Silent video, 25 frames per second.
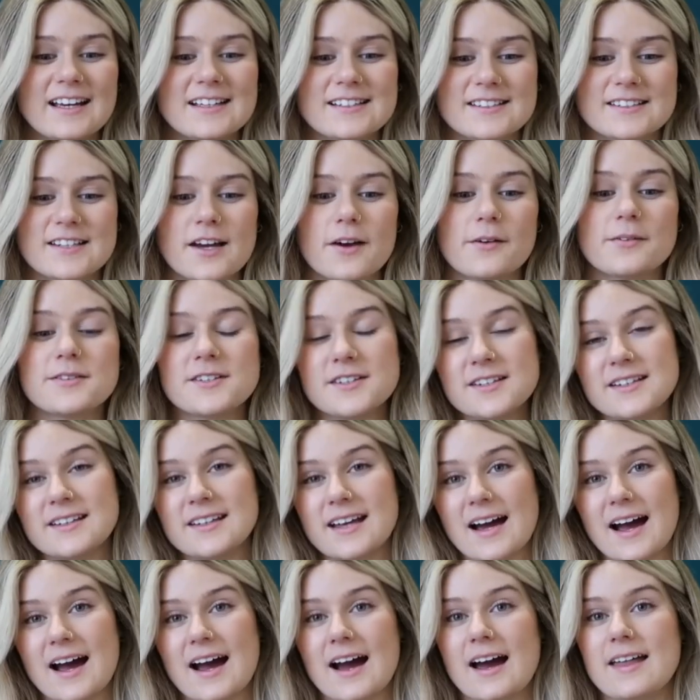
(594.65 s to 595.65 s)
So I'm doing
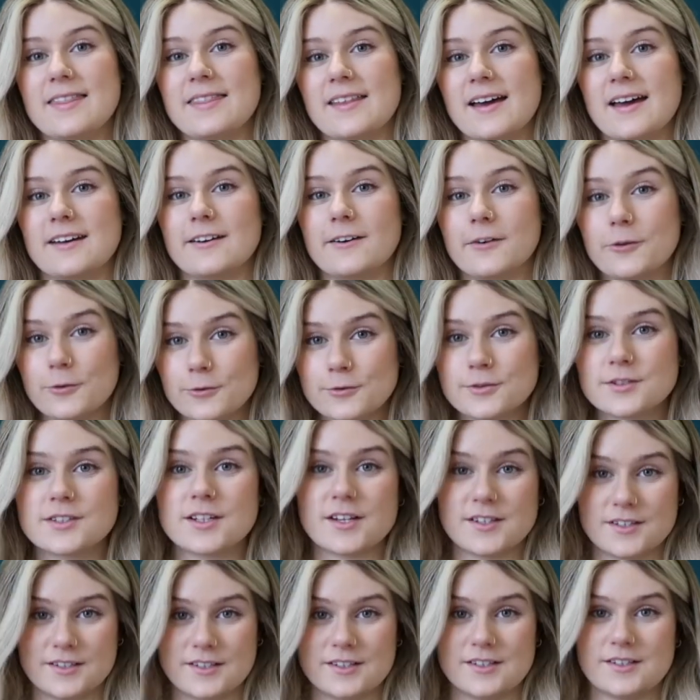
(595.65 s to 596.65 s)
that, and then I
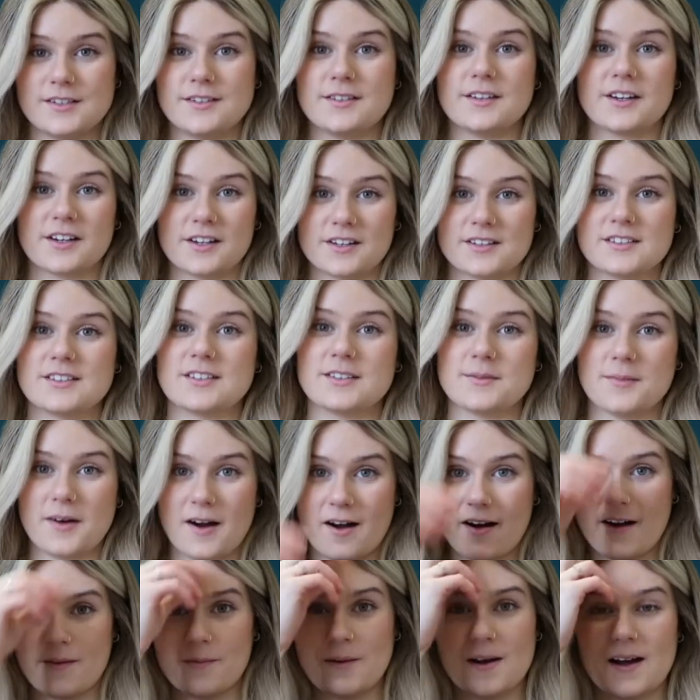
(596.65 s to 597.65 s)
also do the custom
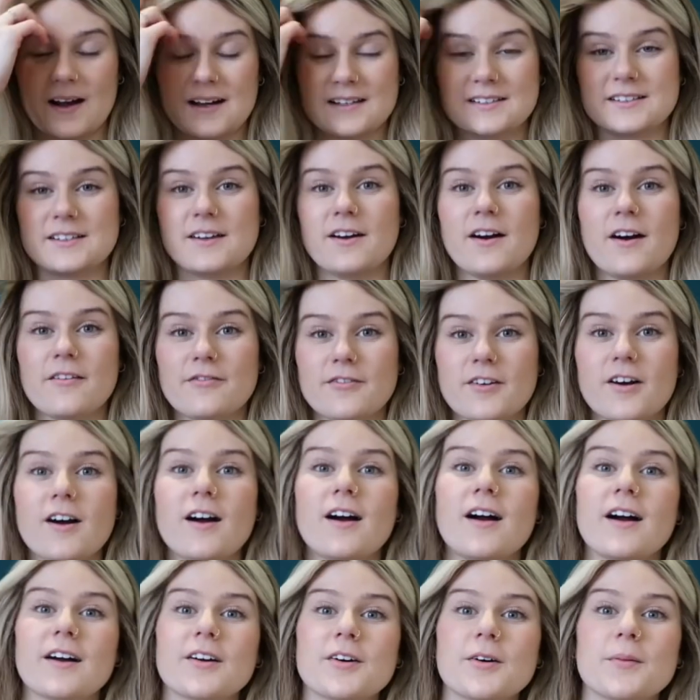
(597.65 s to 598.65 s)
artwork. So I've
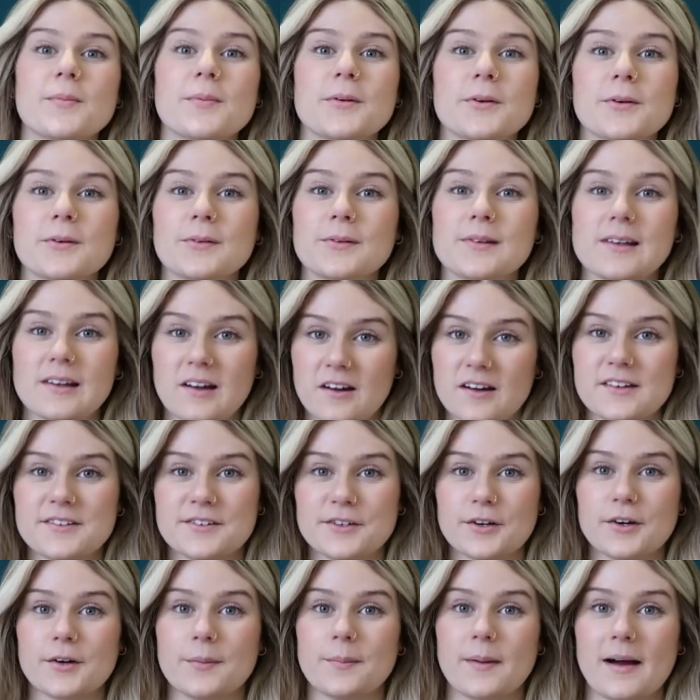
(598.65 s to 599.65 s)
got a couple
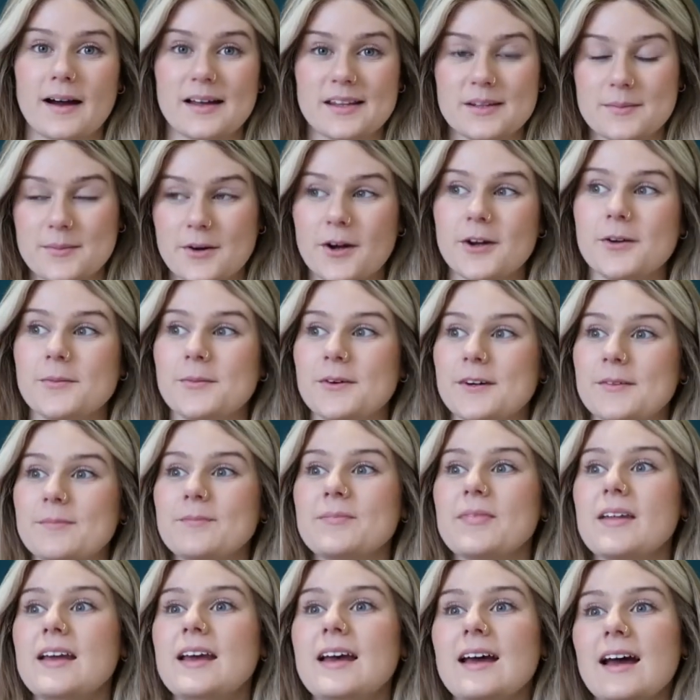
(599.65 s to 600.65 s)
lined up at the
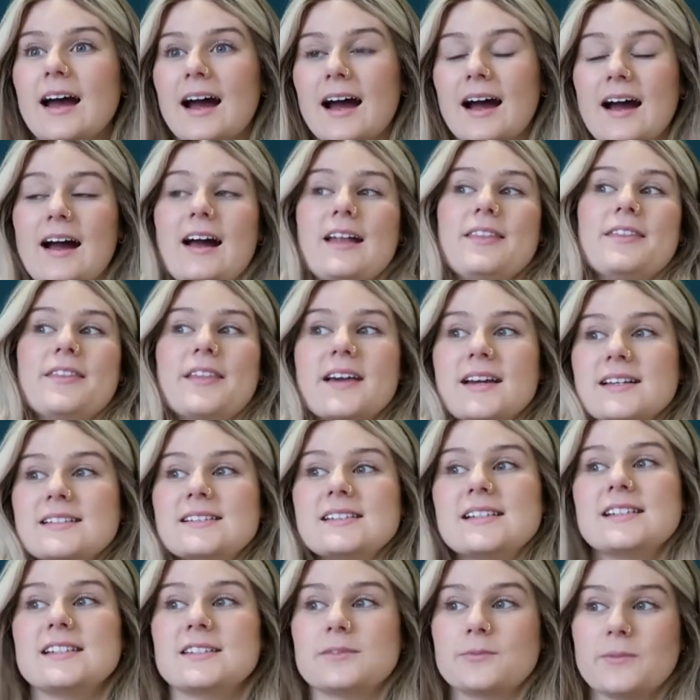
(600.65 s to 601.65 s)
moment, and this
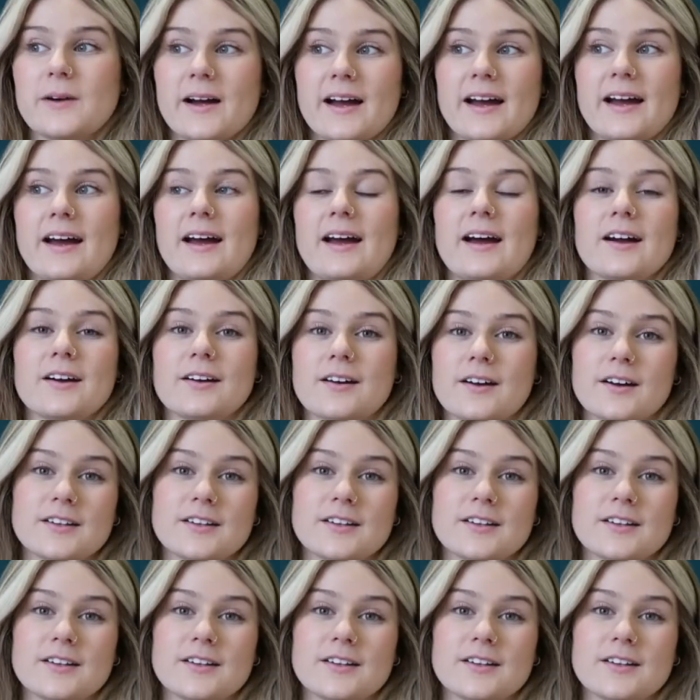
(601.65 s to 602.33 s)
is where a